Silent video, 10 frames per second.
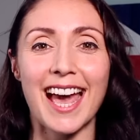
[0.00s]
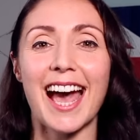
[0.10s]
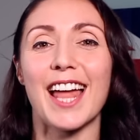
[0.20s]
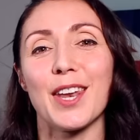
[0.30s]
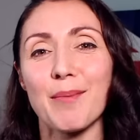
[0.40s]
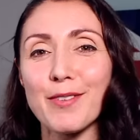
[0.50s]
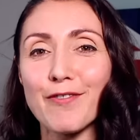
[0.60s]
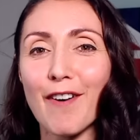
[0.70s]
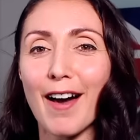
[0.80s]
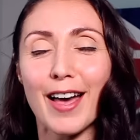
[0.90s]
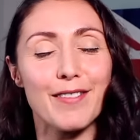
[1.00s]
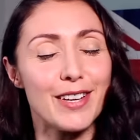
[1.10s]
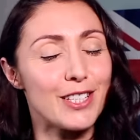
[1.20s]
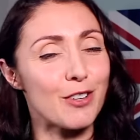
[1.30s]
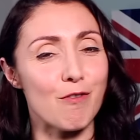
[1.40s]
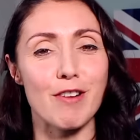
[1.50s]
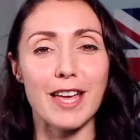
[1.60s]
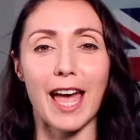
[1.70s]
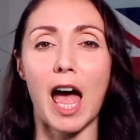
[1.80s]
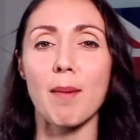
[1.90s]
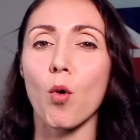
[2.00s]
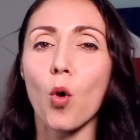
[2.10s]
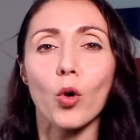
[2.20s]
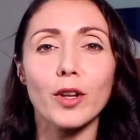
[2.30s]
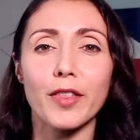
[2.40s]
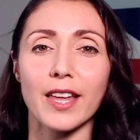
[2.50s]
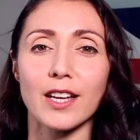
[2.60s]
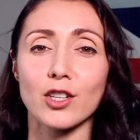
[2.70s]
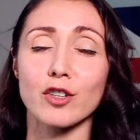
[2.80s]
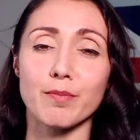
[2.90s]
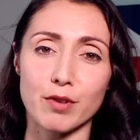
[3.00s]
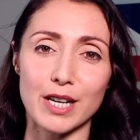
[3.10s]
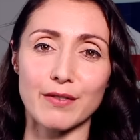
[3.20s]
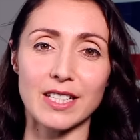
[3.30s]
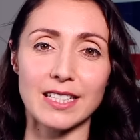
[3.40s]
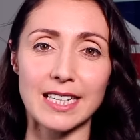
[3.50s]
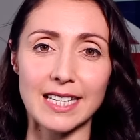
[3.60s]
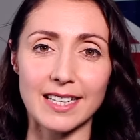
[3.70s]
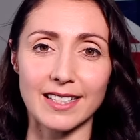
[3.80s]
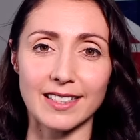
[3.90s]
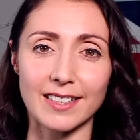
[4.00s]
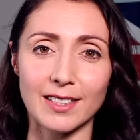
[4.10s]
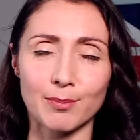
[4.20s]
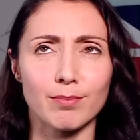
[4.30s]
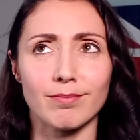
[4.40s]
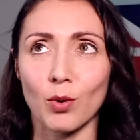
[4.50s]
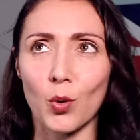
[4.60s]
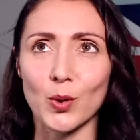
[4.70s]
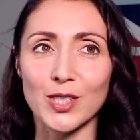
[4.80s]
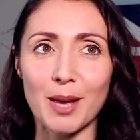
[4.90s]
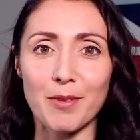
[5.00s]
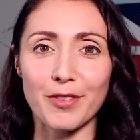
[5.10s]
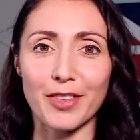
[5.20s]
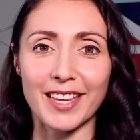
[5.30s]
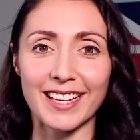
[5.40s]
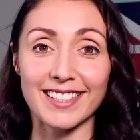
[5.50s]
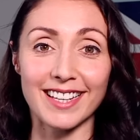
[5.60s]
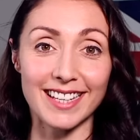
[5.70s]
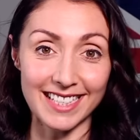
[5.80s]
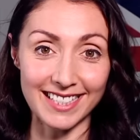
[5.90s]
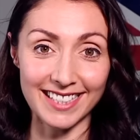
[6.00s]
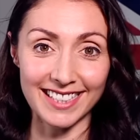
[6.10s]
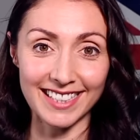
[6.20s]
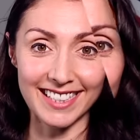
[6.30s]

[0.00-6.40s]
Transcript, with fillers: And number five is to recap all the things you've previously learnt, or some of the things at least.